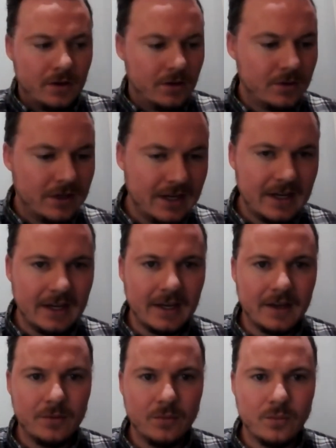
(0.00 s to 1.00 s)

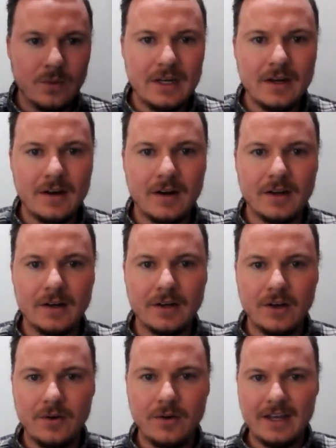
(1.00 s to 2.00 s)
Okay, we are going
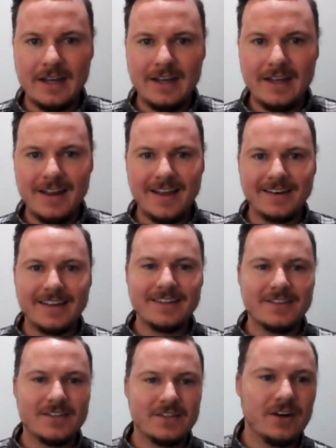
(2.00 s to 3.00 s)
to go ahead and
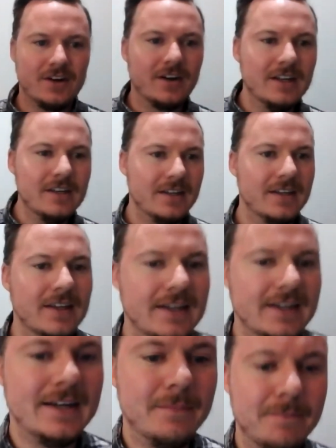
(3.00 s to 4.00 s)
get started.
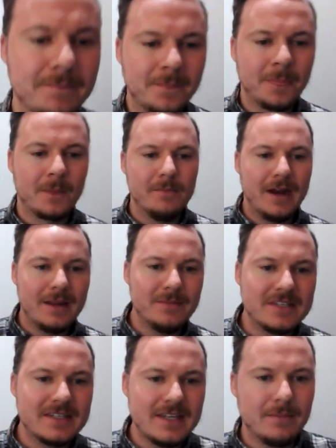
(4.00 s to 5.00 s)
Um, my
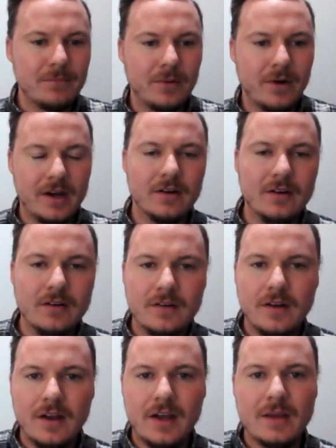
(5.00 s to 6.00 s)
name is Sam Brager.
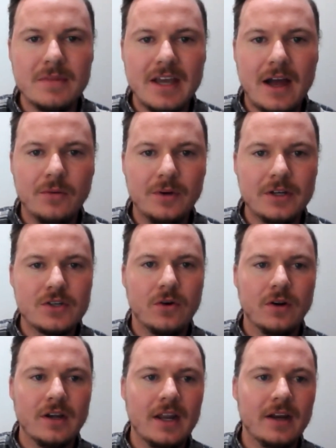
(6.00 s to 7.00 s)
I am the outreach
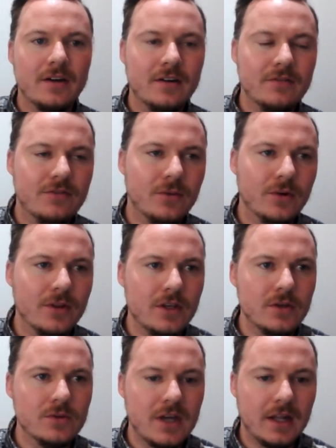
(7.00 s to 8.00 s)
coordinator for the
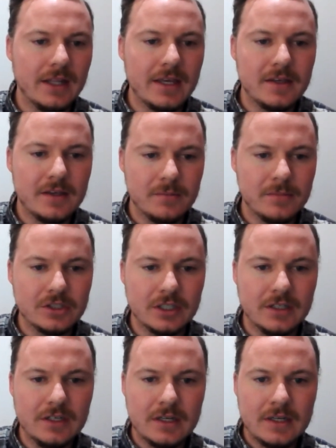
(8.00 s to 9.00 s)
Utah Lake
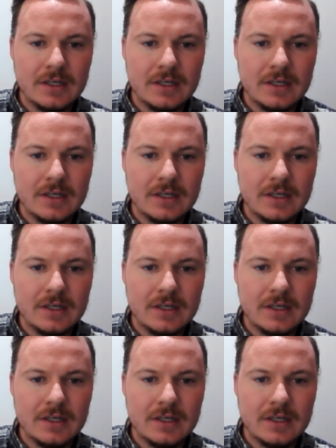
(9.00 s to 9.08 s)
Commission.